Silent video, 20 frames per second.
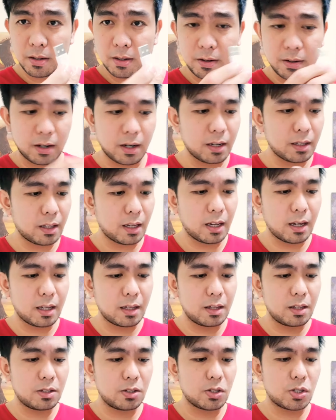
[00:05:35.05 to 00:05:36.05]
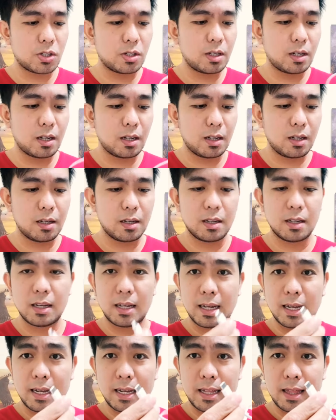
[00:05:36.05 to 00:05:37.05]
alright, and this is the
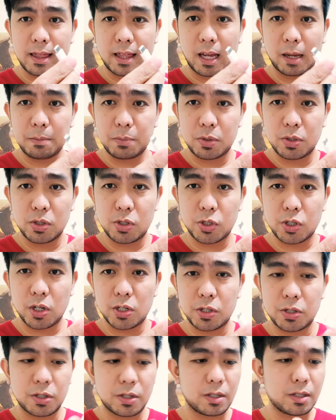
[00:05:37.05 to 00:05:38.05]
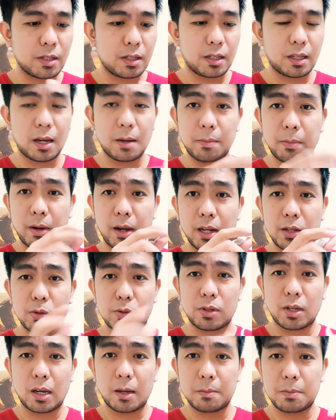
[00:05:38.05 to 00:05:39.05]
Type-C charger, Type A
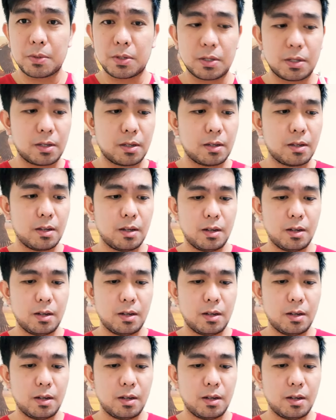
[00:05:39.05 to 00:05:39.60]
to Type-C.